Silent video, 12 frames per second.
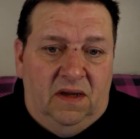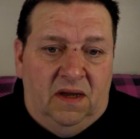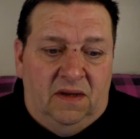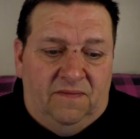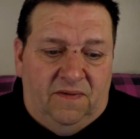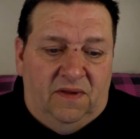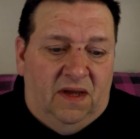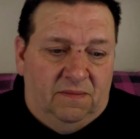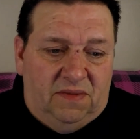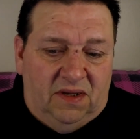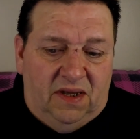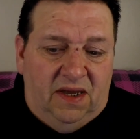and for them
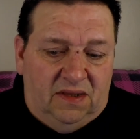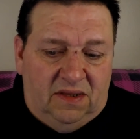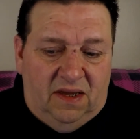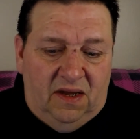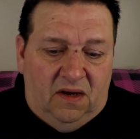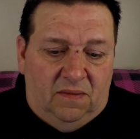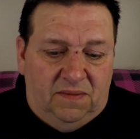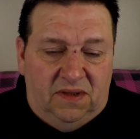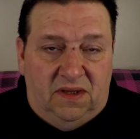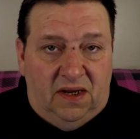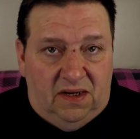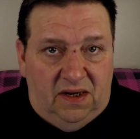to get the help that
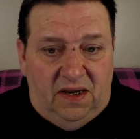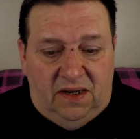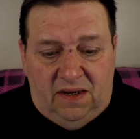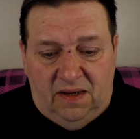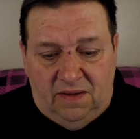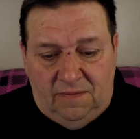they need,